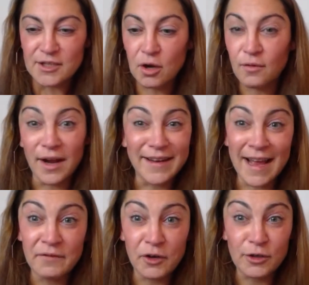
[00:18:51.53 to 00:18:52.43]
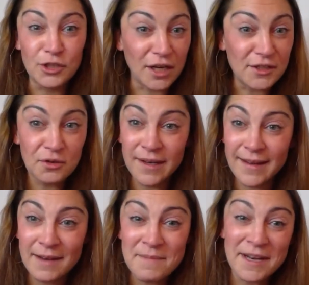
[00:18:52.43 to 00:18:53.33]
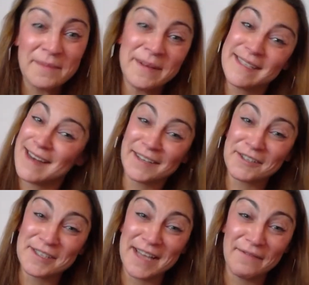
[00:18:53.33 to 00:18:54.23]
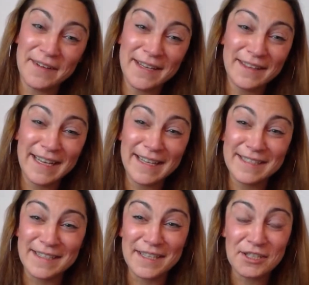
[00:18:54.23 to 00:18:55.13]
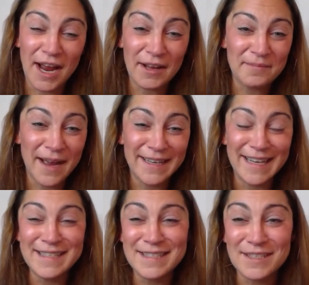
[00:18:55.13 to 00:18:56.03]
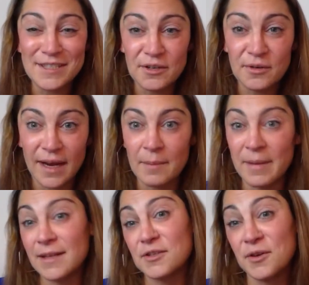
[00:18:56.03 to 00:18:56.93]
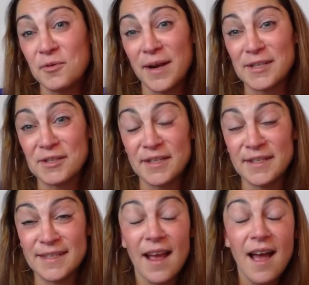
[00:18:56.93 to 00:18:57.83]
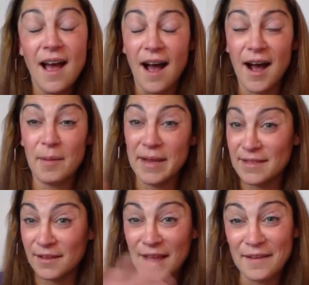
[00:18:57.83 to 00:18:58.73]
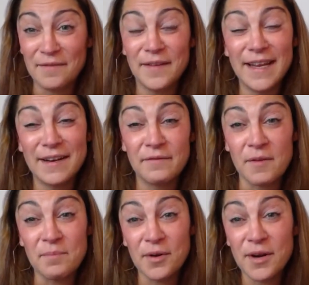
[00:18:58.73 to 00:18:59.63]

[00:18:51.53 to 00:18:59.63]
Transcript: So again, if you're just tuning in, my name is Dr. Stephanie Lee. This is the Child Mind Institute, and I'm answering questions in the live feed and from